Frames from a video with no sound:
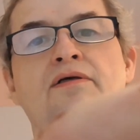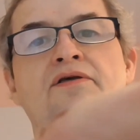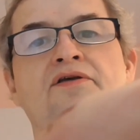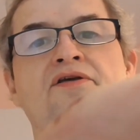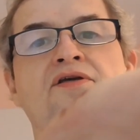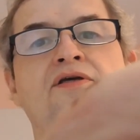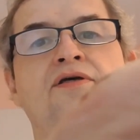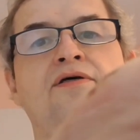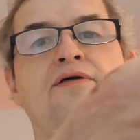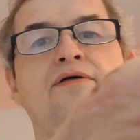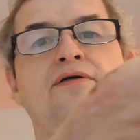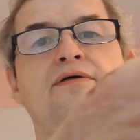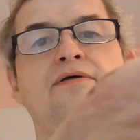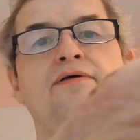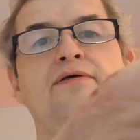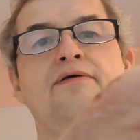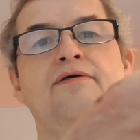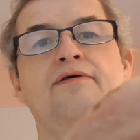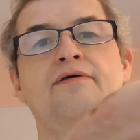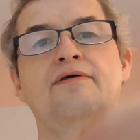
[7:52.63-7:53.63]
here.
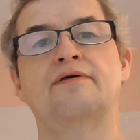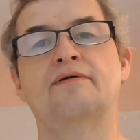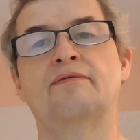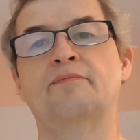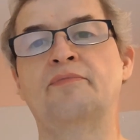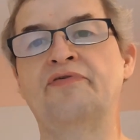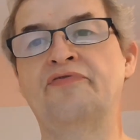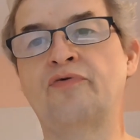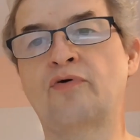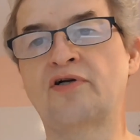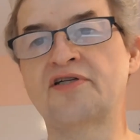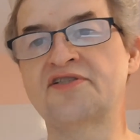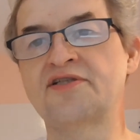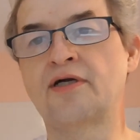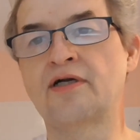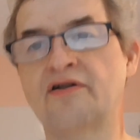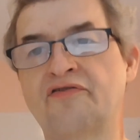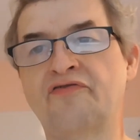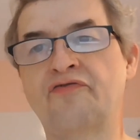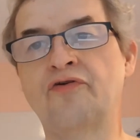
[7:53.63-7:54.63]
Before I
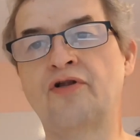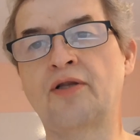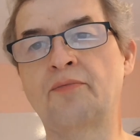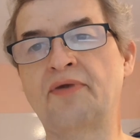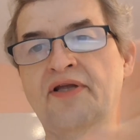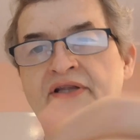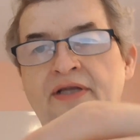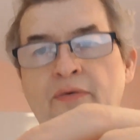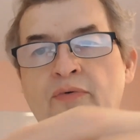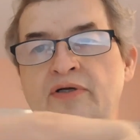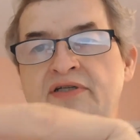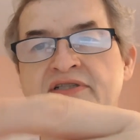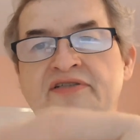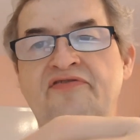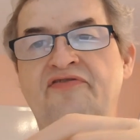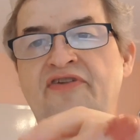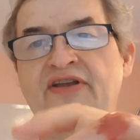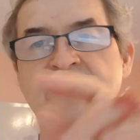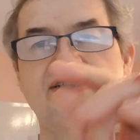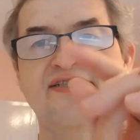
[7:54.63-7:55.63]
started filming, there was
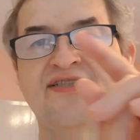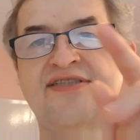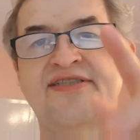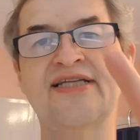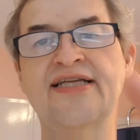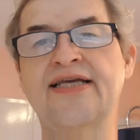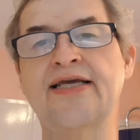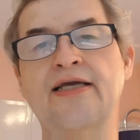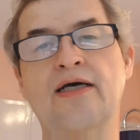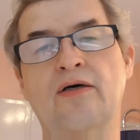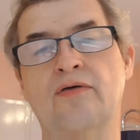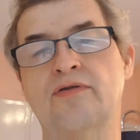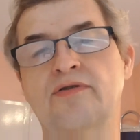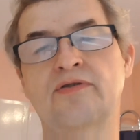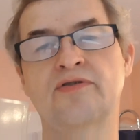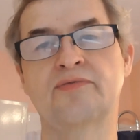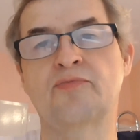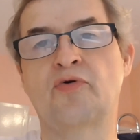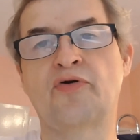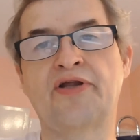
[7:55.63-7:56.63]
things sticking out,
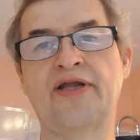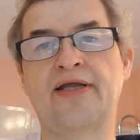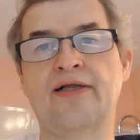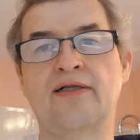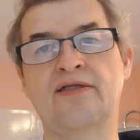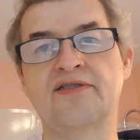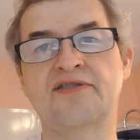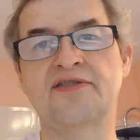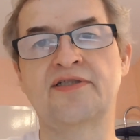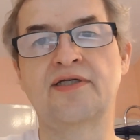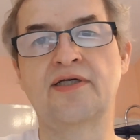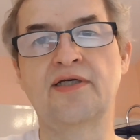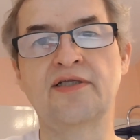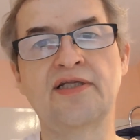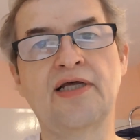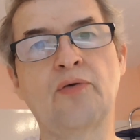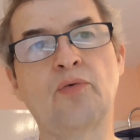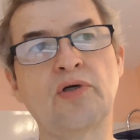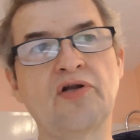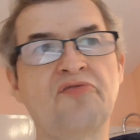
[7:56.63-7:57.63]
those Morgellons.
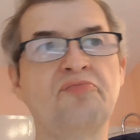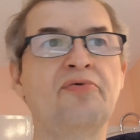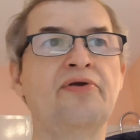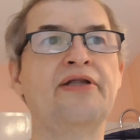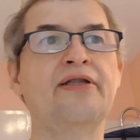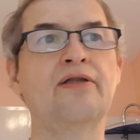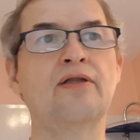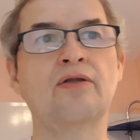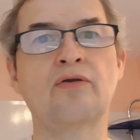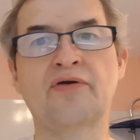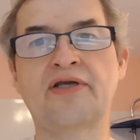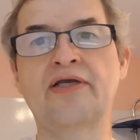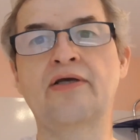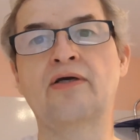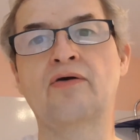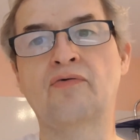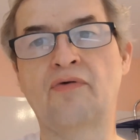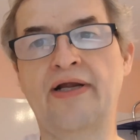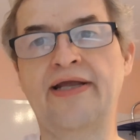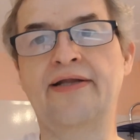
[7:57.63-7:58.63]
They would have been looking
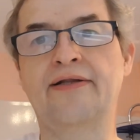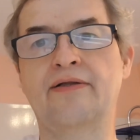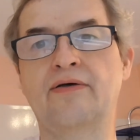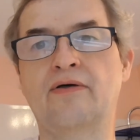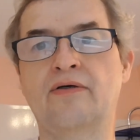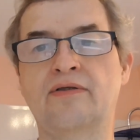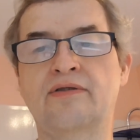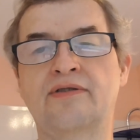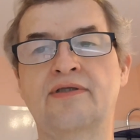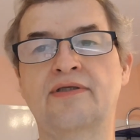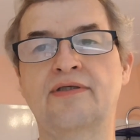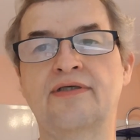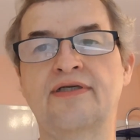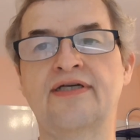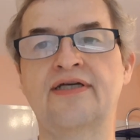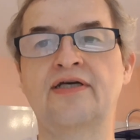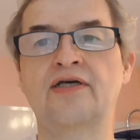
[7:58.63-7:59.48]
great on